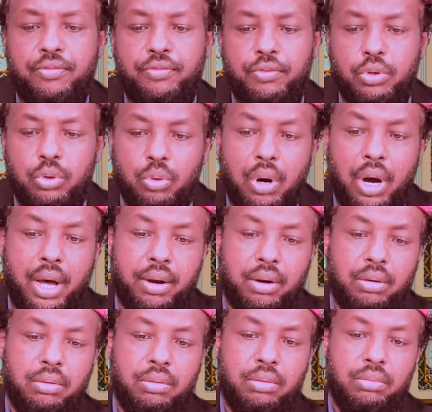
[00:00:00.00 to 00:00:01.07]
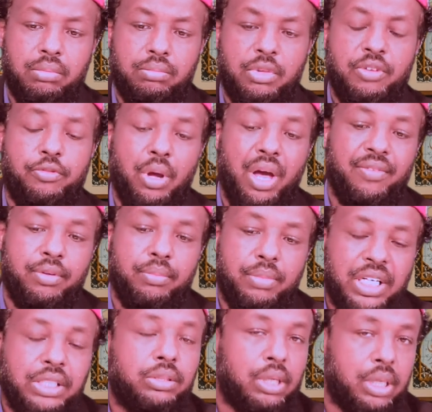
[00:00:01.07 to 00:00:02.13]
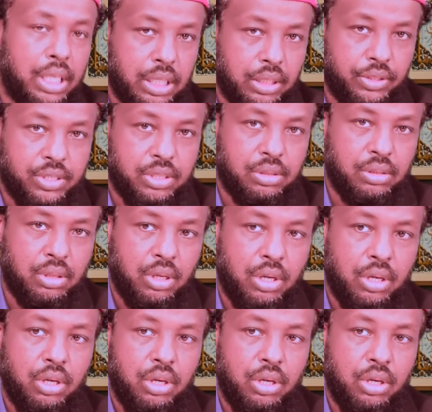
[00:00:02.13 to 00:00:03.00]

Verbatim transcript: if you are if you have a mental illness